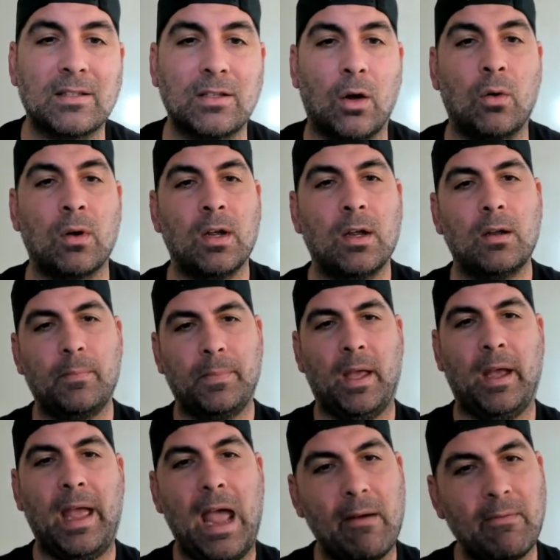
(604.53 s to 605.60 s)
So
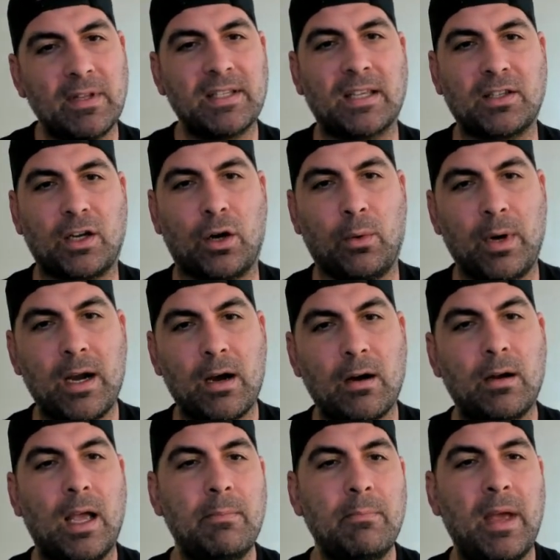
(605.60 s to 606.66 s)
Evans as a
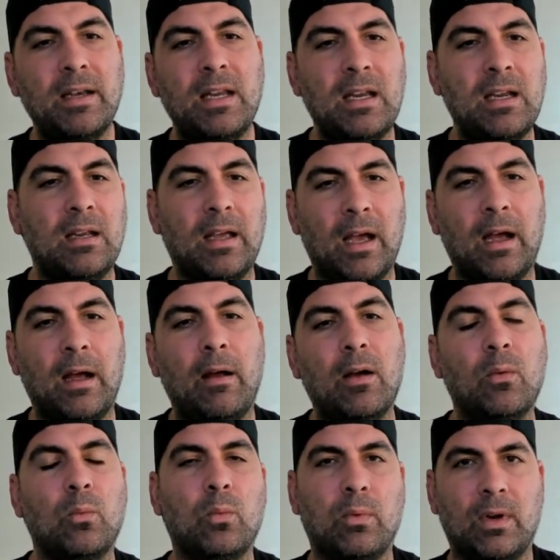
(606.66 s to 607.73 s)
career, and Mendy
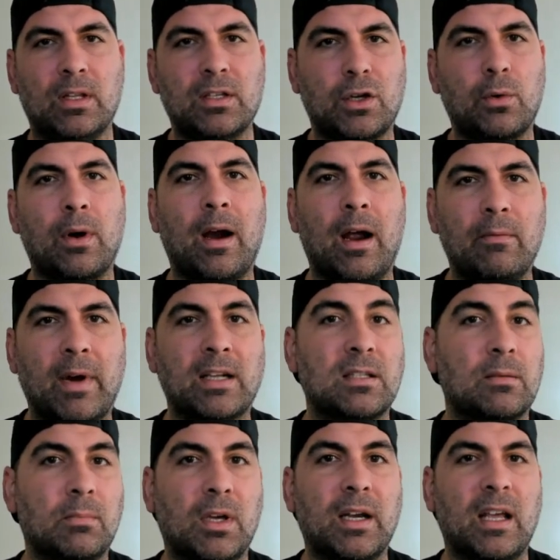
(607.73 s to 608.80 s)
with his career at
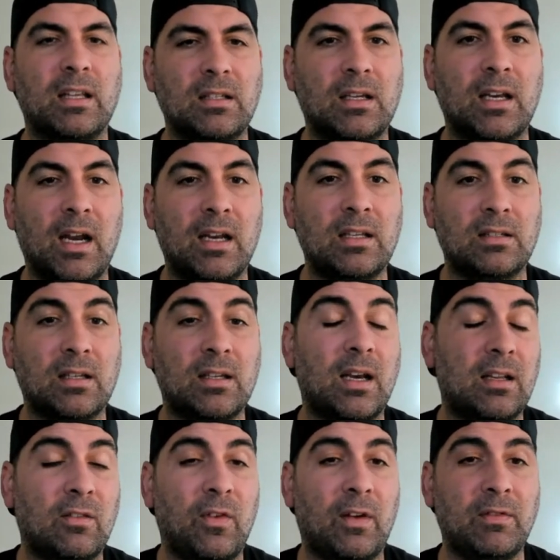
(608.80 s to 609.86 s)
Wrexham could
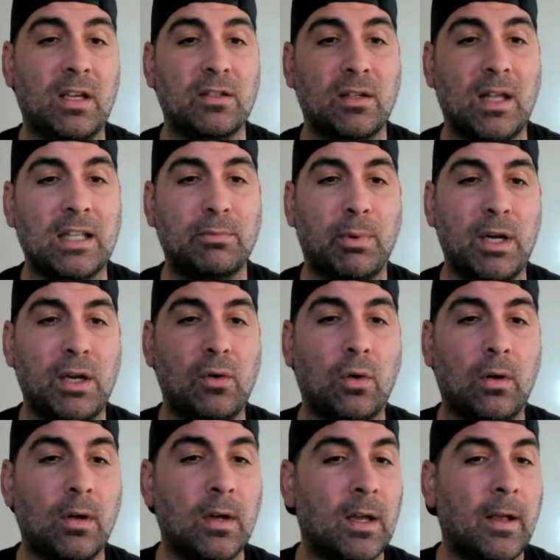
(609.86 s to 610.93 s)
his 50th. So that's pretty
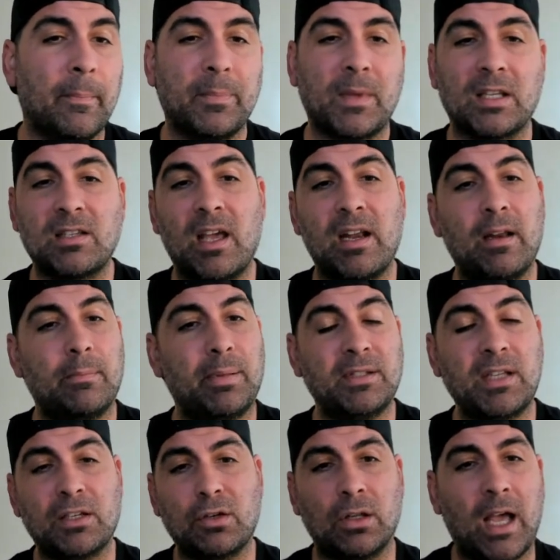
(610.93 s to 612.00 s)
cool. Instead of a
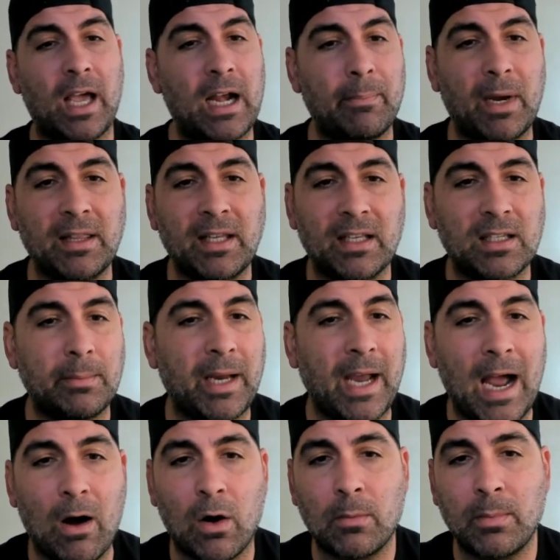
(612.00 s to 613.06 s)
potential lineup, I think it's going to be
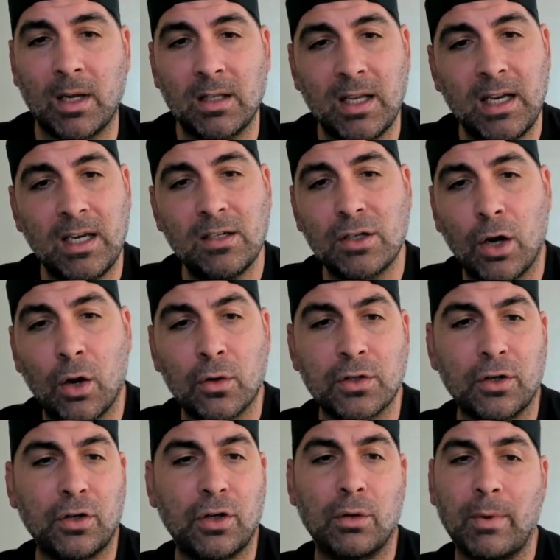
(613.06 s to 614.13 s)
Howard, McLean,
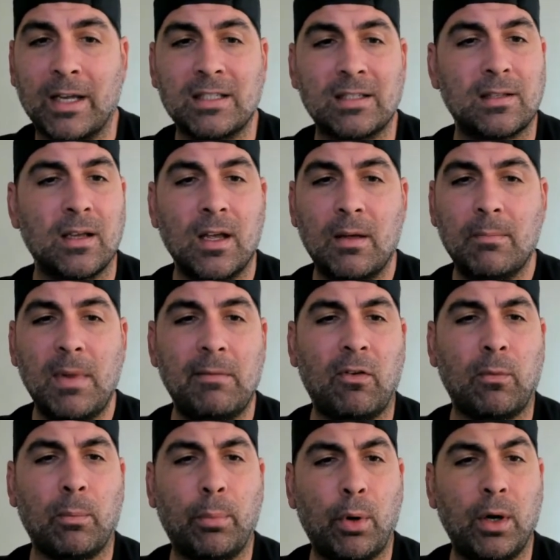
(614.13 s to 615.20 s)
Tozer could rest maybe
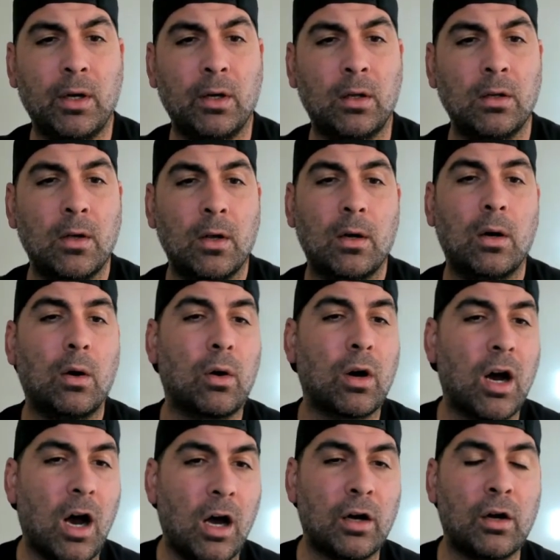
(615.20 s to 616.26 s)
for Boyle,
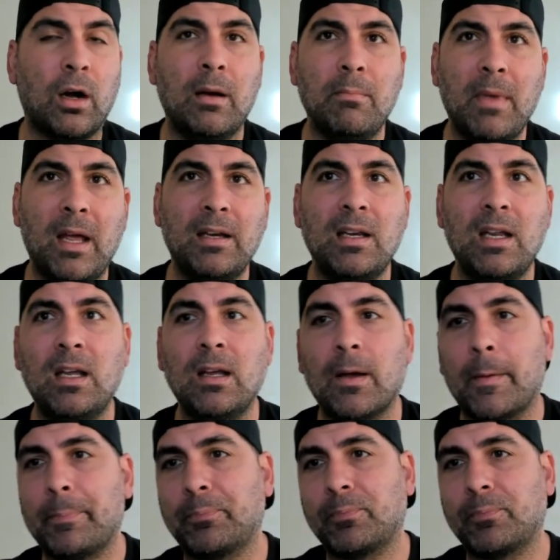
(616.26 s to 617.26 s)
O'Connor, and Mendy.